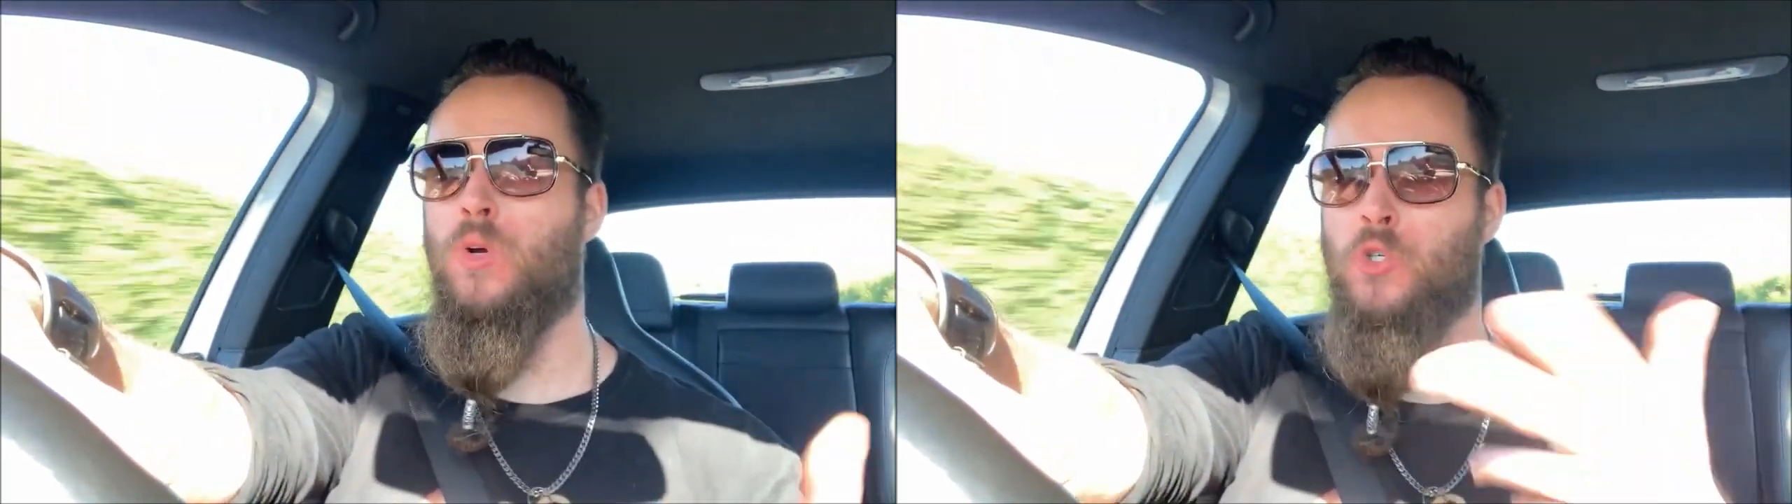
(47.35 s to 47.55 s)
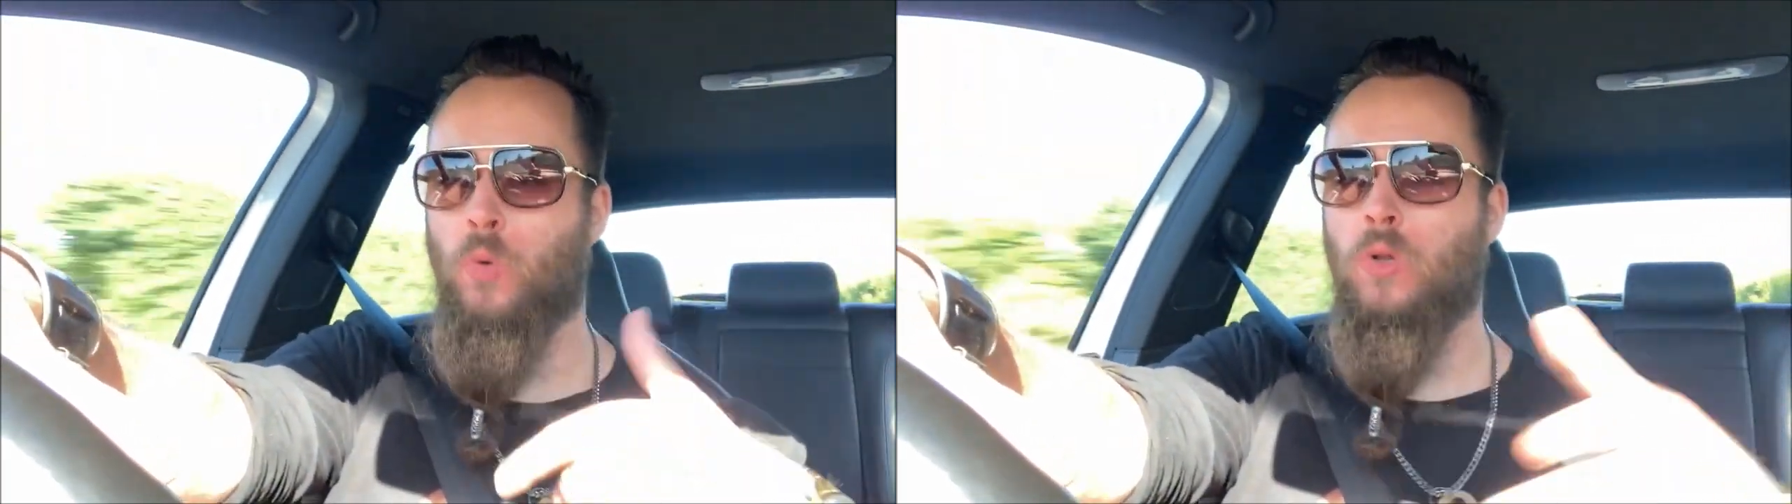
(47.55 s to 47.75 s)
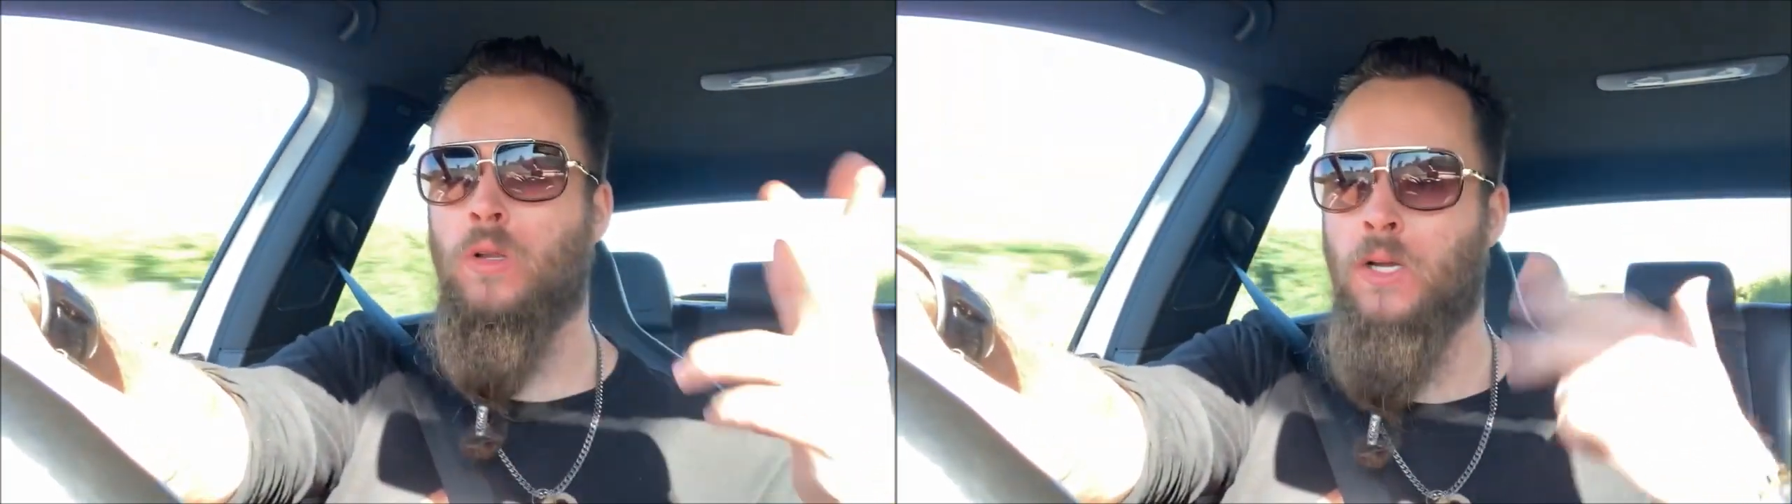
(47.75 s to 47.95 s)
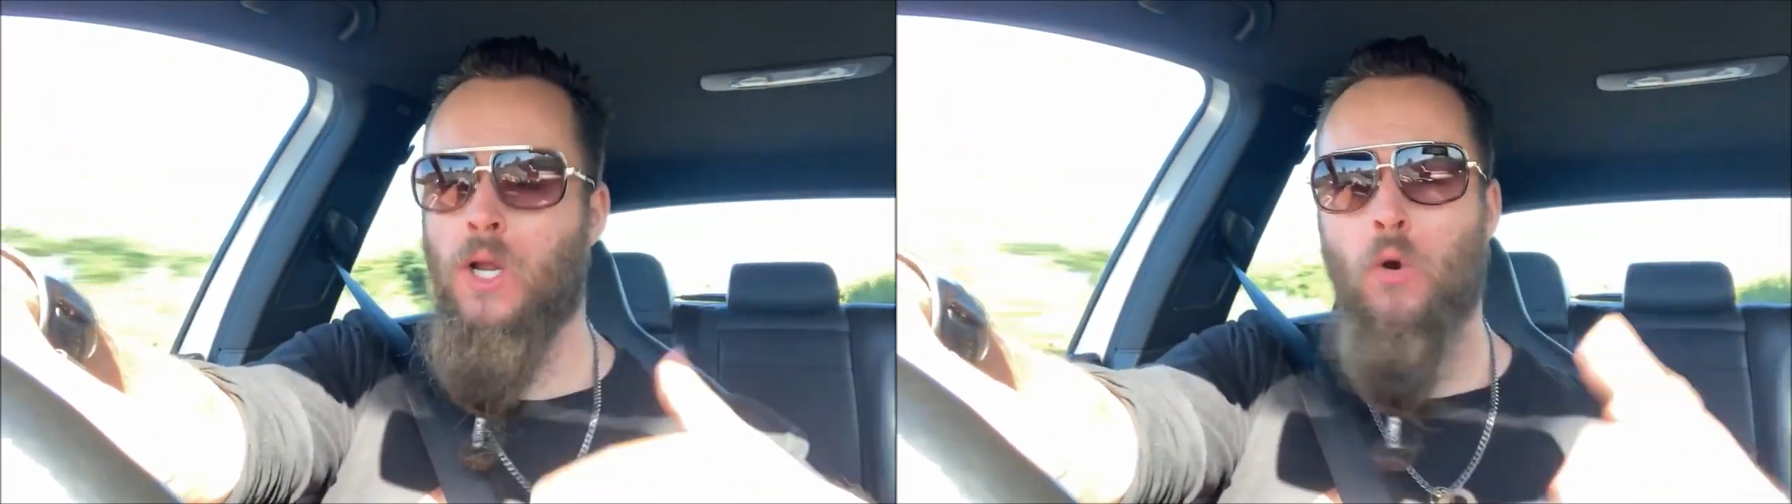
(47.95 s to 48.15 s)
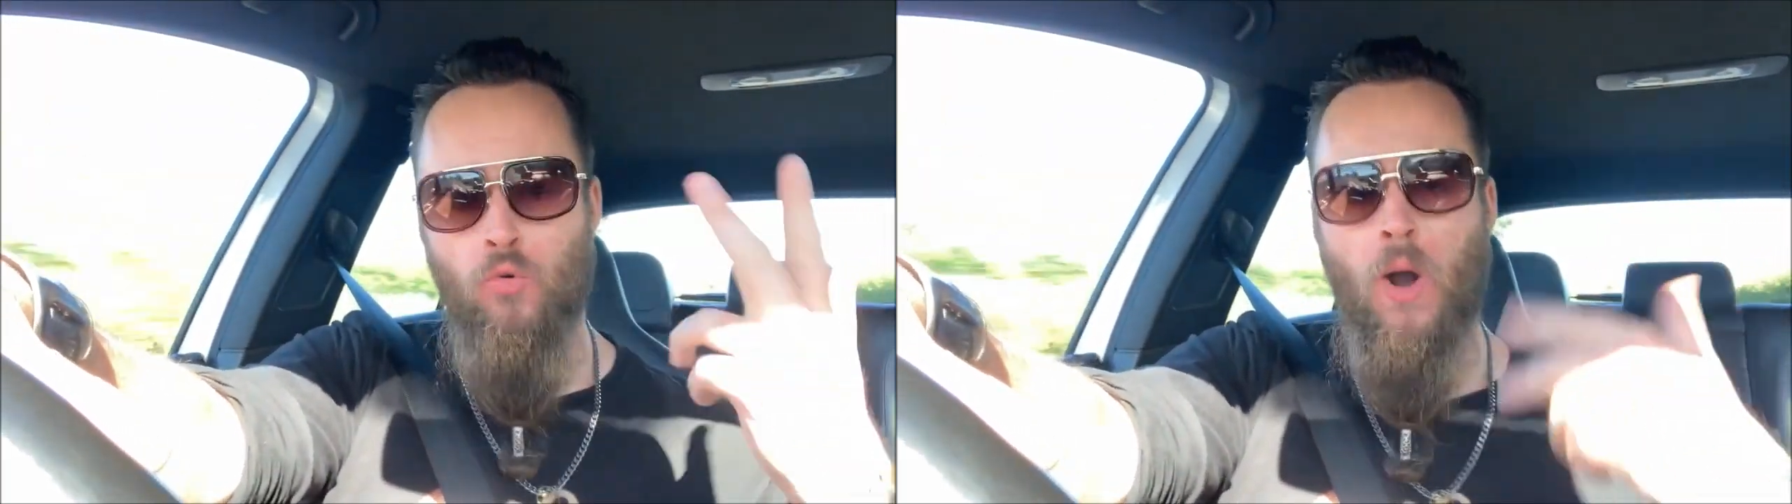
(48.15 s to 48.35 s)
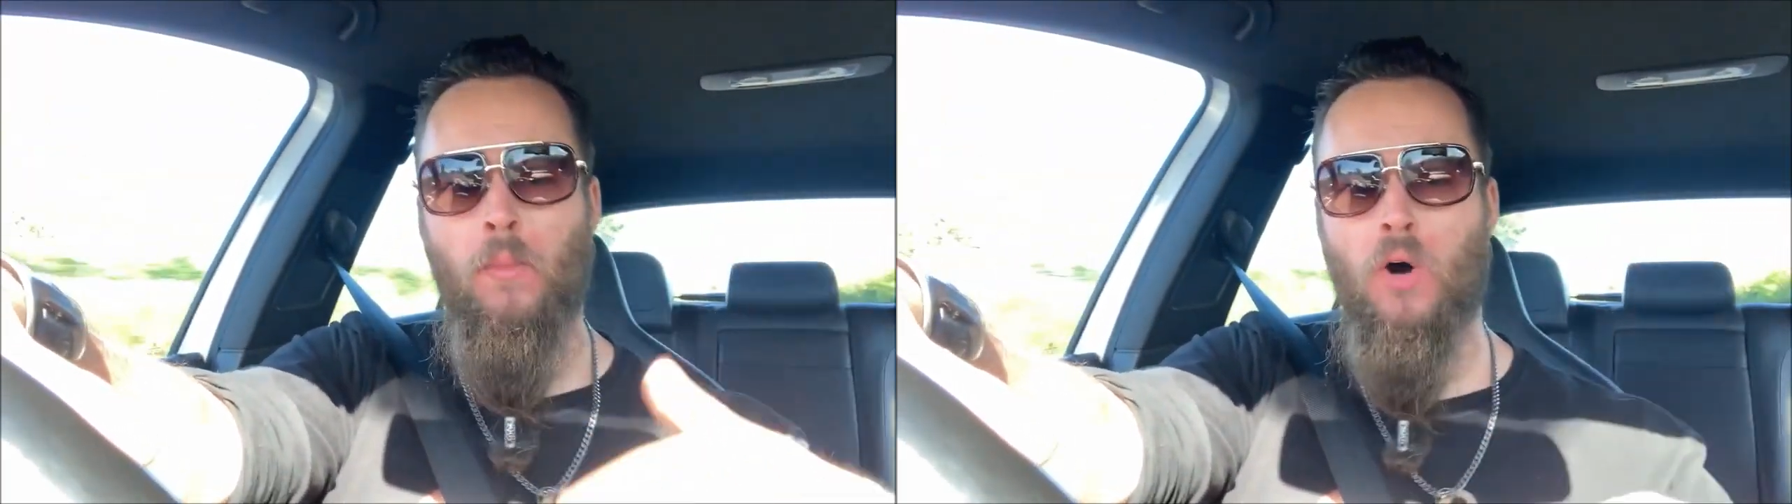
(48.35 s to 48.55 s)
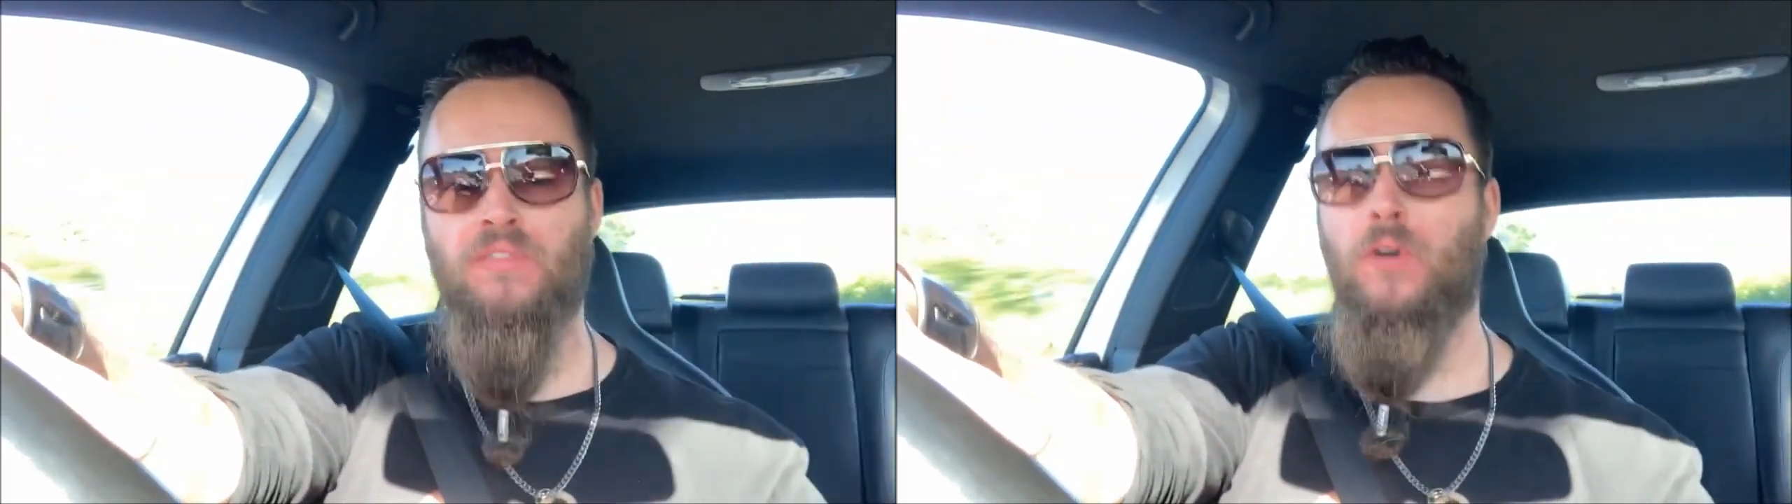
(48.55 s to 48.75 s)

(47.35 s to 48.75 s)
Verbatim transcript: which will rub off